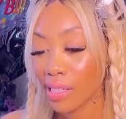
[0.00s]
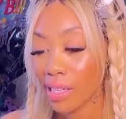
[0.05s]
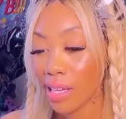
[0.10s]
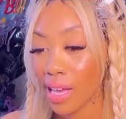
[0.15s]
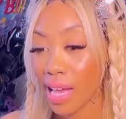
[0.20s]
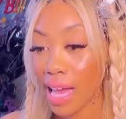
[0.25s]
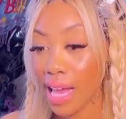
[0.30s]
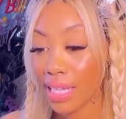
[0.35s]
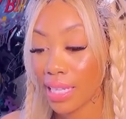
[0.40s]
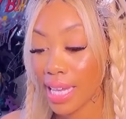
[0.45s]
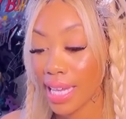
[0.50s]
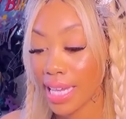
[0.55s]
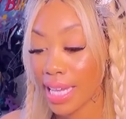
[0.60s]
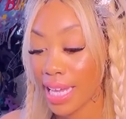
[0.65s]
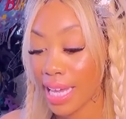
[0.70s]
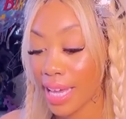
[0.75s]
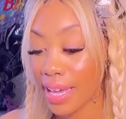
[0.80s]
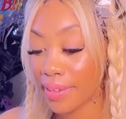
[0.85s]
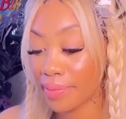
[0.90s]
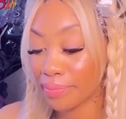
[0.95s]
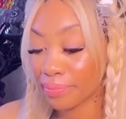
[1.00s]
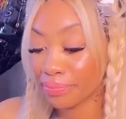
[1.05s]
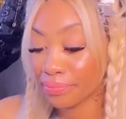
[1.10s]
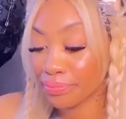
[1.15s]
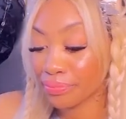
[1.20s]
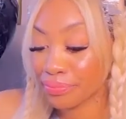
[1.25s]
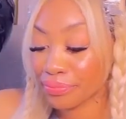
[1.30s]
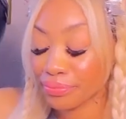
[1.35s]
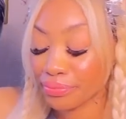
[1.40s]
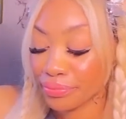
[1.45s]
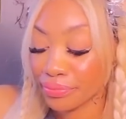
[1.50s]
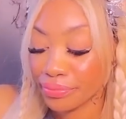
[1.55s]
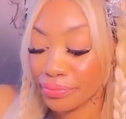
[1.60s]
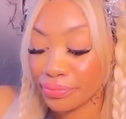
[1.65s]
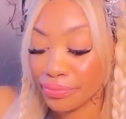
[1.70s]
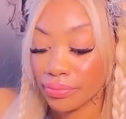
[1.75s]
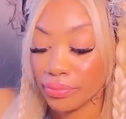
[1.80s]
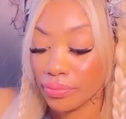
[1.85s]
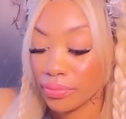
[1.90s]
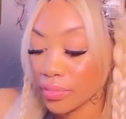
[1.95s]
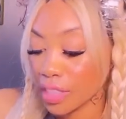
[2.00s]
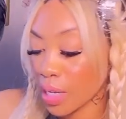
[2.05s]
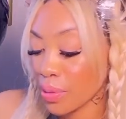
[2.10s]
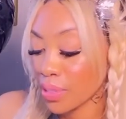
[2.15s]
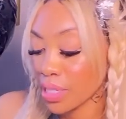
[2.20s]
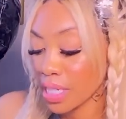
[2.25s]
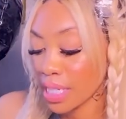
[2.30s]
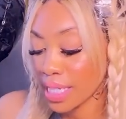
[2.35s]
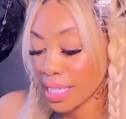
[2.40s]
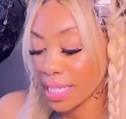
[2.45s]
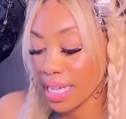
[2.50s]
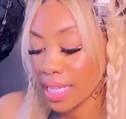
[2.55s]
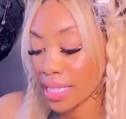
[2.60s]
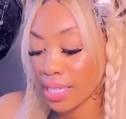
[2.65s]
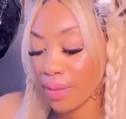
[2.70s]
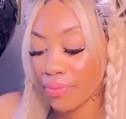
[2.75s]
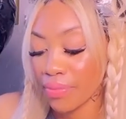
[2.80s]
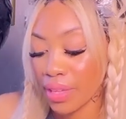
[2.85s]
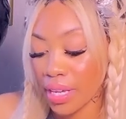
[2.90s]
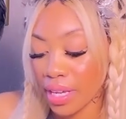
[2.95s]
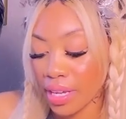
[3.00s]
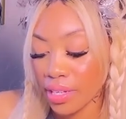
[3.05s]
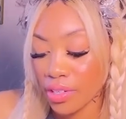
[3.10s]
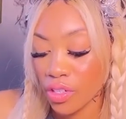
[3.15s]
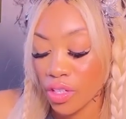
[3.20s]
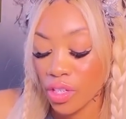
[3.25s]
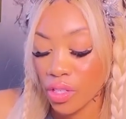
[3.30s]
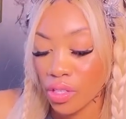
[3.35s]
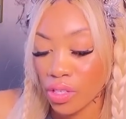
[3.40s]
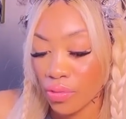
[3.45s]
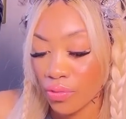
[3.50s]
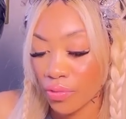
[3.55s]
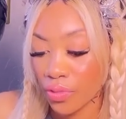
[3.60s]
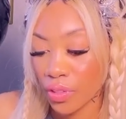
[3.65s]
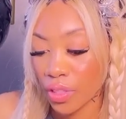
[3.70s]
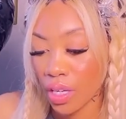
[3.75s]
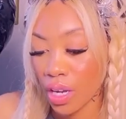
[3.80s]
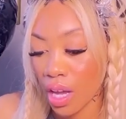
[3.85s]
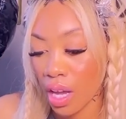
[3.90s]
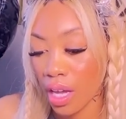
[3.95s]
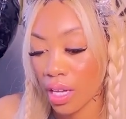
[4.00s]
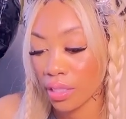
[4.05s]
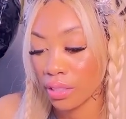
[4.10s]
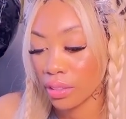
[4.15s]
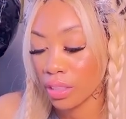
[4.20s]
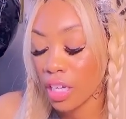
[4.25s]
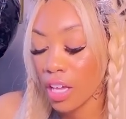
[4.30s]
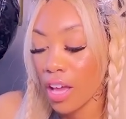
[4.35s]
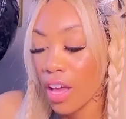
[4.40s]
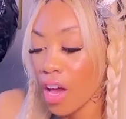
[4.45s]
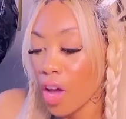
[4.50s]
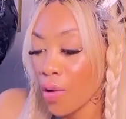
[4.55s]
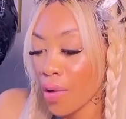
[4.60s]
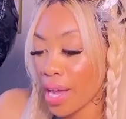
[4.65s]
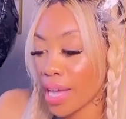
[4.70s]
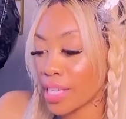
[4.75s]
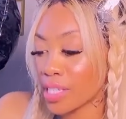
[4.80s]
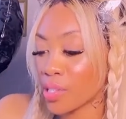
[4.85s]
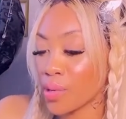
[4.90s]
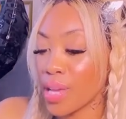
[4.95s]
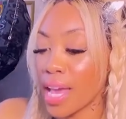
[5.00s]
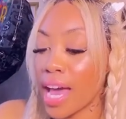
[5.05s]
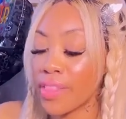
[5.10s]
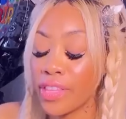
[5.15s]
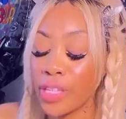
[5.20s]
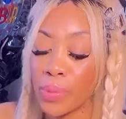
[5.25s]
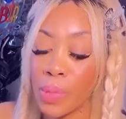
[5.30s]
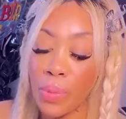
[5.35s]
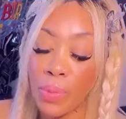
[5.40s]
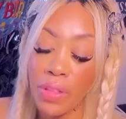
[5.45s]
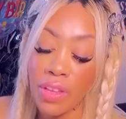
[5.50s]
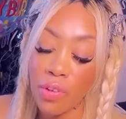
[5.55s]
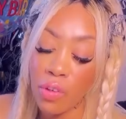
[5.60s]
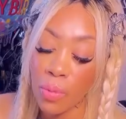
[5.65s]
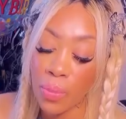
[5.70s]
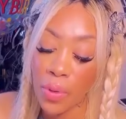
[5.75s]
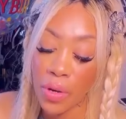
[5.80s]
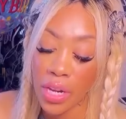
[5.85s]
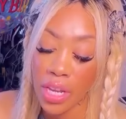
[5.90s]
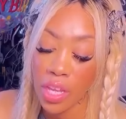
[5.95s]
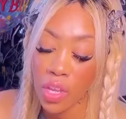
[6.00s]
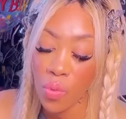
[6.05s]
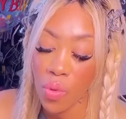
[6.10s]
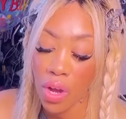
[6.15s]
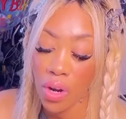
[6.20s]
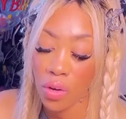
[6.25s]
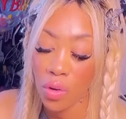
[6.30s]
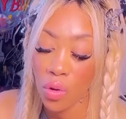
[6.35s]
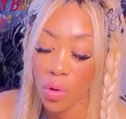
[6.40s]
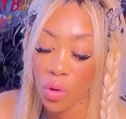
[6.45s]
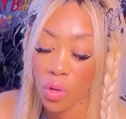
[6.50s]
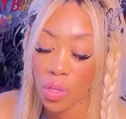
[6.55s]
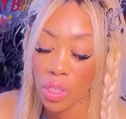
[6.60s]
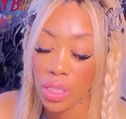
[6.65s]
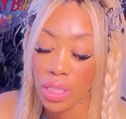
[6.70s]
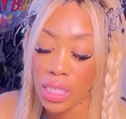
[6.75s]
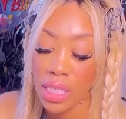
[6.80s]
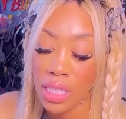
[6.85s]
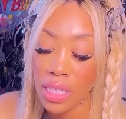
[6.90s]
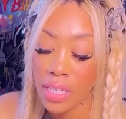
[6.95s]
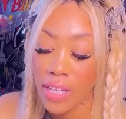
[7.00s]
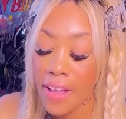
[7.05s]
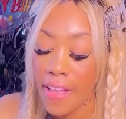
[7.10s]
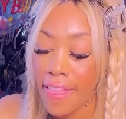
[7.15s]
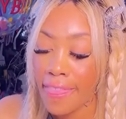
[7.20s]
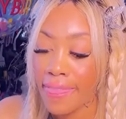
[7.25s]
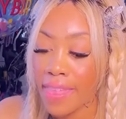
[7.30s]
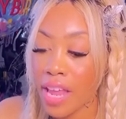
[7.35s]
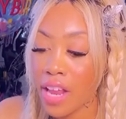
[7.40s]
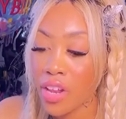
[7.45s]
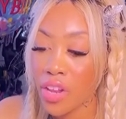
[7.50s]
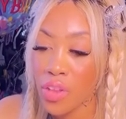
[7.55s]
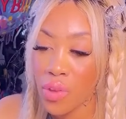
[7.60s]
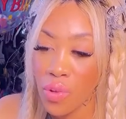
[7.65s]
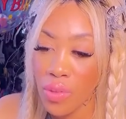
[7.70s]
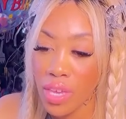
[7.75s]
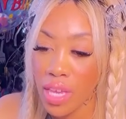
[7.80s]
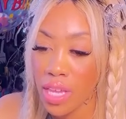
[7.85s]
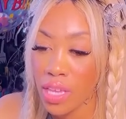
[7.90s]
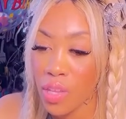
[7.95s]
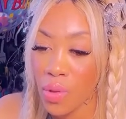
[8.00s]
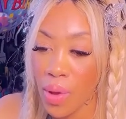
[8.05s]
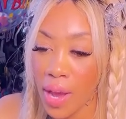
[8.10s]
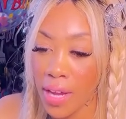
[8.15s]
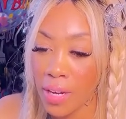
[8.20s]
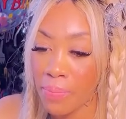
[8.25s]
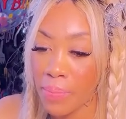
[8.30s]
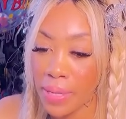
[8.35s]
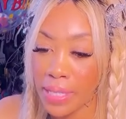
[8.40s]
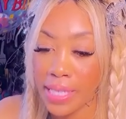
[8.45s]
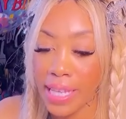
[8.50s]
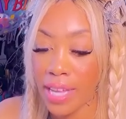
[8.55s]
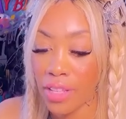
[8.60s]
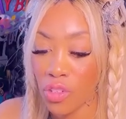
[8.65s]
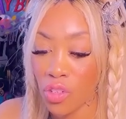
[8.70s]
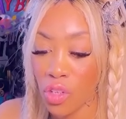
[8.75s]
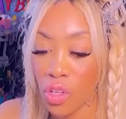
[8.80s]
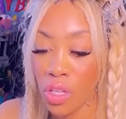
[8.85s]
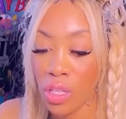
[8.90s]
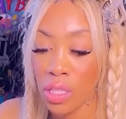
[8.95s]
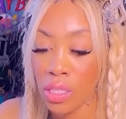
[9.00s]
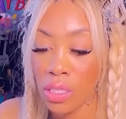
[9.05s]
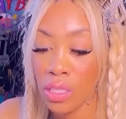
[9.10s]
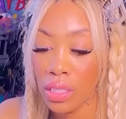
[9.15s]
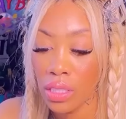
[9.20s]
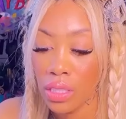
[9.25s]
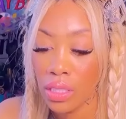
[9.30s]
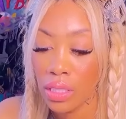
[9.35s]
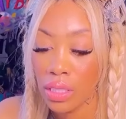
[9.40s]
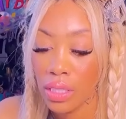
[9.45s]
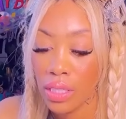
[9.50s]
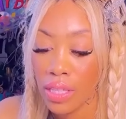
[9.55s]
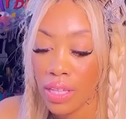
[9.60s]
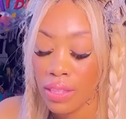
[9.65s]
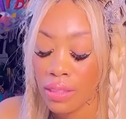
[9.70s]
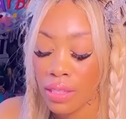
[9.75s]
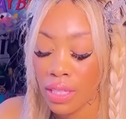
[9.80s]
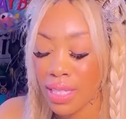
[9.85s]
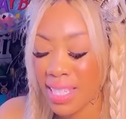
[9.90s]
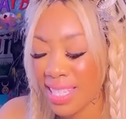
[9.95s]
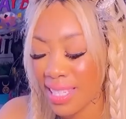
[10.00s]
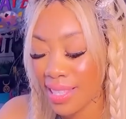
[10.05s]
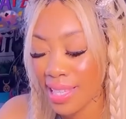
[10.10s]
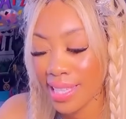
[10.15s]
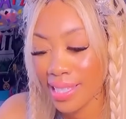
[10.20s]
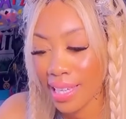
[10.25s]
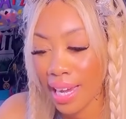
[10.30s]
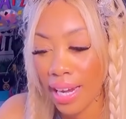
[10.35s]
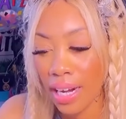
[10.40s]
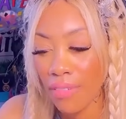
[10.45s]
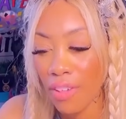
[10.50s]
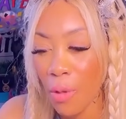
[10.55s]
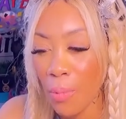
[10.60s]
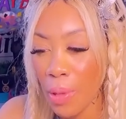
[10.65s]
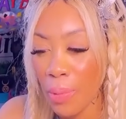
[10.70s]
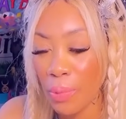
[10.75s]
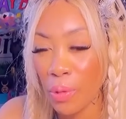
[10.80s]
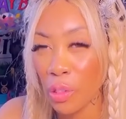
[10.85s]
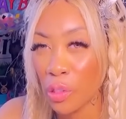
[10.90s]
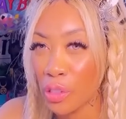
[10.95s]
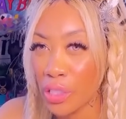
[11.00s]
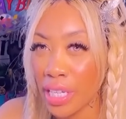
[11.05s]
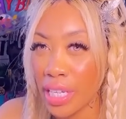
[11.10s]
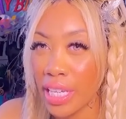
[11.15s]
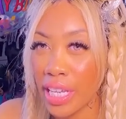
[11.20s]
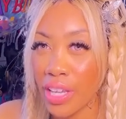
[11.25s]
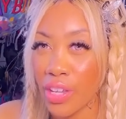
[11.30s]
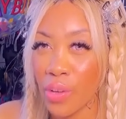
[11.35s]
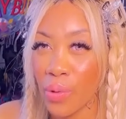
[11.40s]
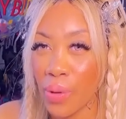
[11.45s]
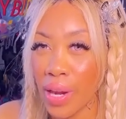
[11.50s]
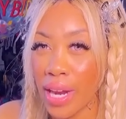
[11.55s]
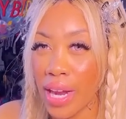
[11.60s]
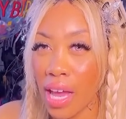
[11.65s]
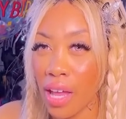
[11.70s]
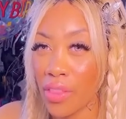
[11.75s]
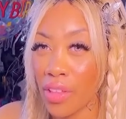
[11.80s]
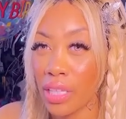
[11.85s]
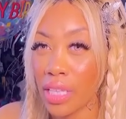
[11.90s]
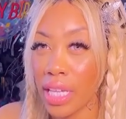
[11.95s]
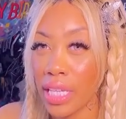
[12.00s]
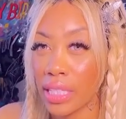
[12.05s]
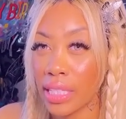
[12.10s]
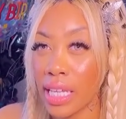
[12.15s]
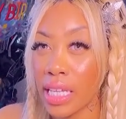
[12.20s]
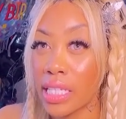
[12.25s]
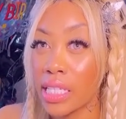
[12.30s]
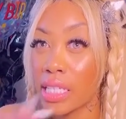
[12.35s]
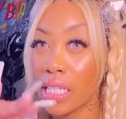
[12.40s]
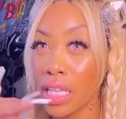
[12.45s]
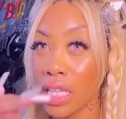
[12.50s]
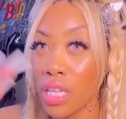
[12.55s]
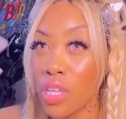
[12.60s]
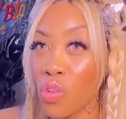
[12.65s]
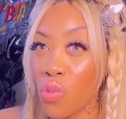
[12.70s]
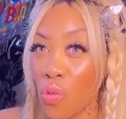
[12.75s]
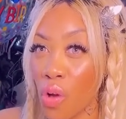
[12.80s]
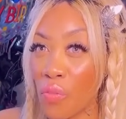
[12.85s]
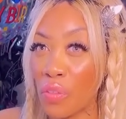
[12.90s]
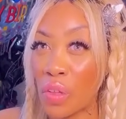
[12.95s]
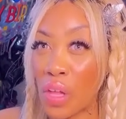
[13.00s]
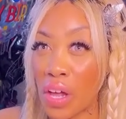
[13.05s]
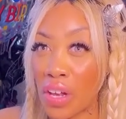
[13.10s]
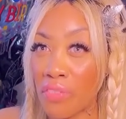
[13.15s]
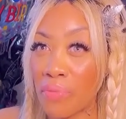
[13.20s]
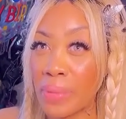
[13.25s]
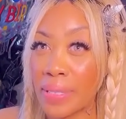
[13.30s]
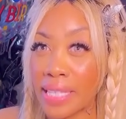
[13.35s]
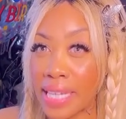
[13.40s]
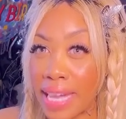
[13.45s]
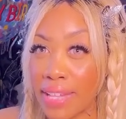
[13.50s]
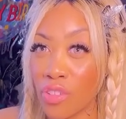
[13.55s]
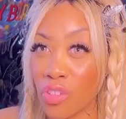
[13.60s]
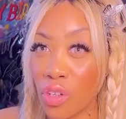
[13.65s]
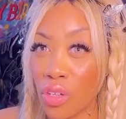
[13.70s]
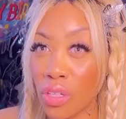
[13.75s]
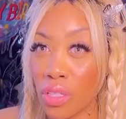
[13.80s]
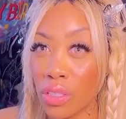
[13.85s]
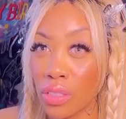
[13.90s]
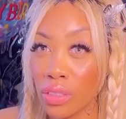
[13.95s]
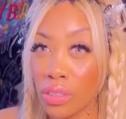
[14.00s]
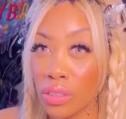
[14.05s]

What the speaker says: I like it. I was going to say something, I just forgot. Okay, so yeah, these people that were putting you on hold, they knew that you had potential. That's kind of how people are looking at you right now. They see that you have a lot of potential.